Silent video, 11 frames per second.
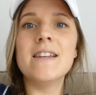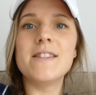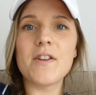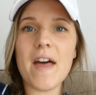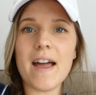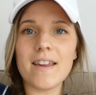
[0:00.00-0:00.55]

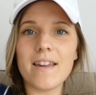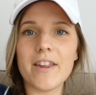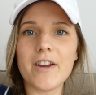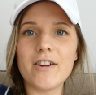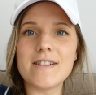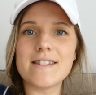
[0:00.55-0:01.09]
So that
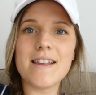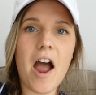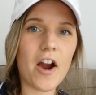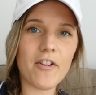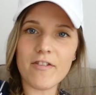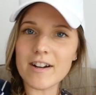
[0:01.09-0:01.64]
concludes
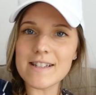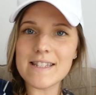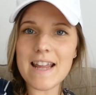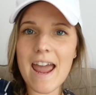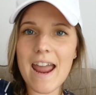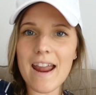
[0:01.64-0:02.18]
our first
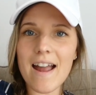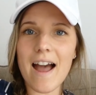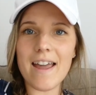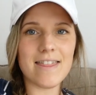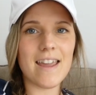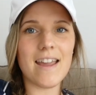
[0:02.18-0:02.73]
day.
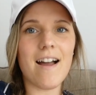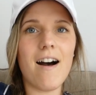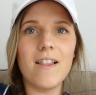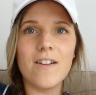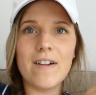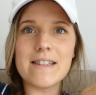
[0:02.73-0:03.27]
I think
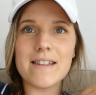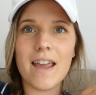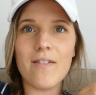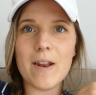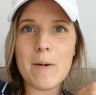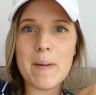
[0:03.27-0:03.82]
all of us
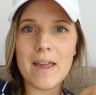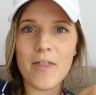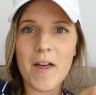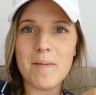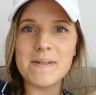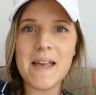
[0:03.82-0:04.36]
gave it a big
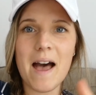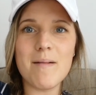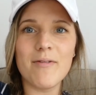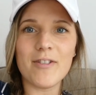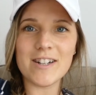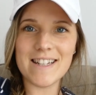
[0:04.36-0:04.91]
thumbs
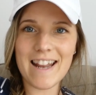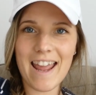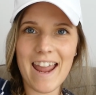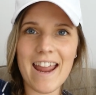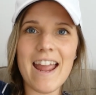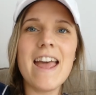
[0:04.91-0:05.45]
up for
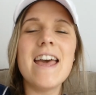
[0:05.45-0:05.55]
today.